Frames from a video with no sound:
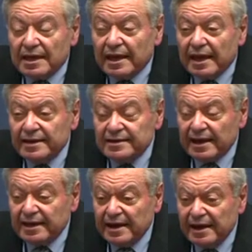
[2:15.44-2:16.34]
And
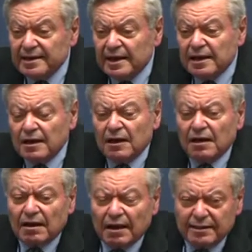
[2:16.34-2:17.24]
again,
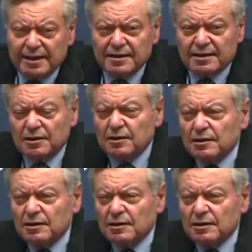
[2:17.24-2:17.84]
I think